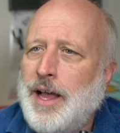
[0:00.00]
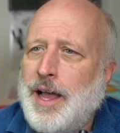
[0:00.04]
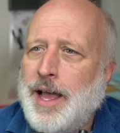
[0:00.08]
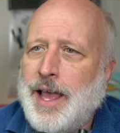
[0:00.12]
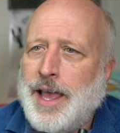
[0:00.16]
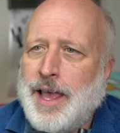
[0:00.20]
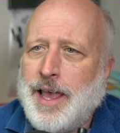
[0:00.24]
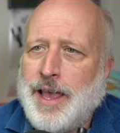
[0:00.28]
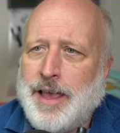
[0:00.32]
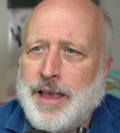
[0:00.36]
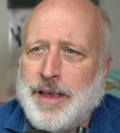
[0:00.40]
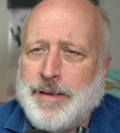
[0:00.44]

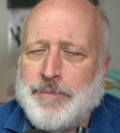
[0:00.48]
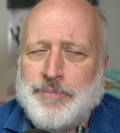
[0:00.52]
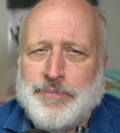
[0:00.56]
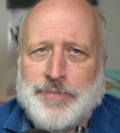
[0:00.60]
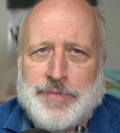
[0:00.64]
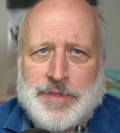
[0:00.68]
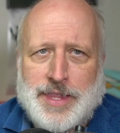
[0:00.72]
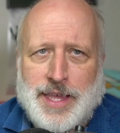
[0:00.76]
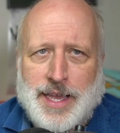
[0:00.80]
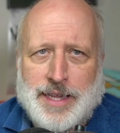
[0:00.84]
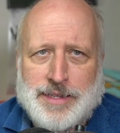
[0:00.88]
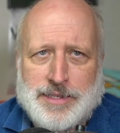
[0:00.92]

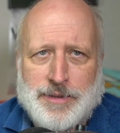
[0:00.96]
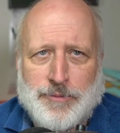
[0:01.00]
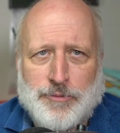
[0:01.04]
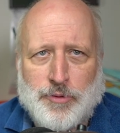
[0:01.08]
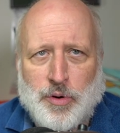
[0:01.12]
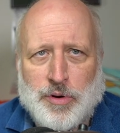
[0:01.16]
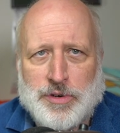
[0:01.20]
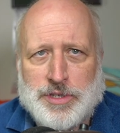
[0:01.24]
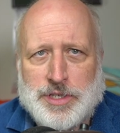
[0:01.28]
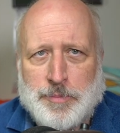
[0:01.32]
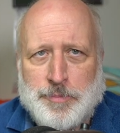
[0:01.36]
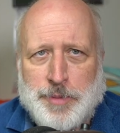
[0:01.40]
And that's, of
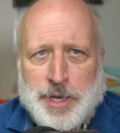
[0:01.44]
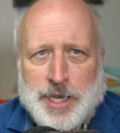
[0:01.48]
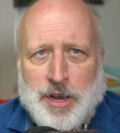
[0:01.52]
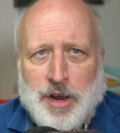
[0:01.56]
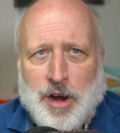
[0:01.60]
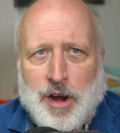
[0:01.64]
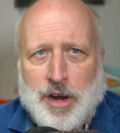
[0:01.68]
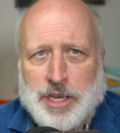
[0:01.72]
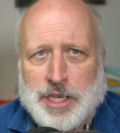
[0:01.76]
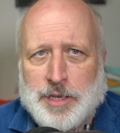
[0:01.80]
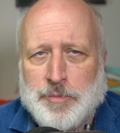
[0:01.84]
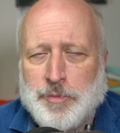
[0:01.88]
course, a big
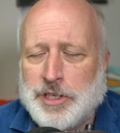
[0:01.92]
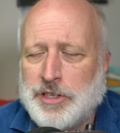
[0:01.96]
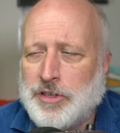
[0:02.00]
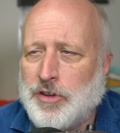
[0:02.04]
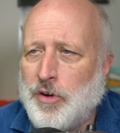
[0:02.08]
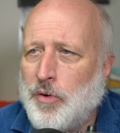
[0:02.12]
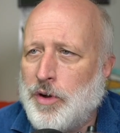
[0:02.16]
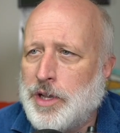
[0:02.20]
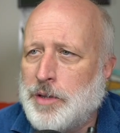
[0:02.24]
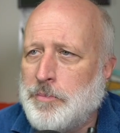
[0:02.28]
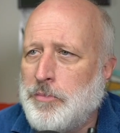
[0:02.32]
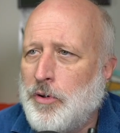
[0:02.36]
argument
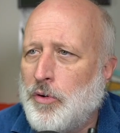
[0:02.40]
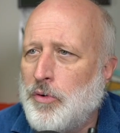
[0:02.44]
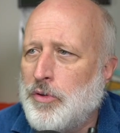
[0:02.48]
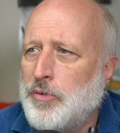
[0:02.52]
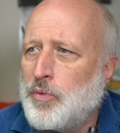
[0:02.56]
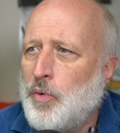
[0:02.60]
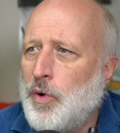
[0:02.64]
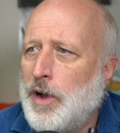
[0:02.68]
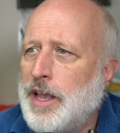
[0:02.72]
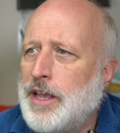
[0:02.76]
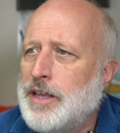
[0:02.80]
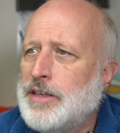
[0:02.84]
going both
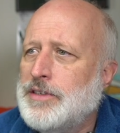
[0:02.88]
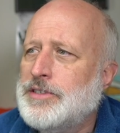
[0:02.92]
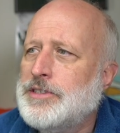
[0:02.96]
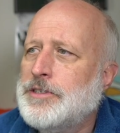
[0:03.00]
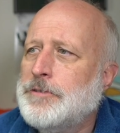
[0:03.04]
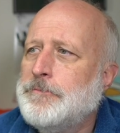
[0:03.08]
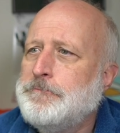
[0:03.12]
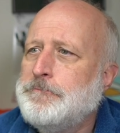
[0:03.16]
ways.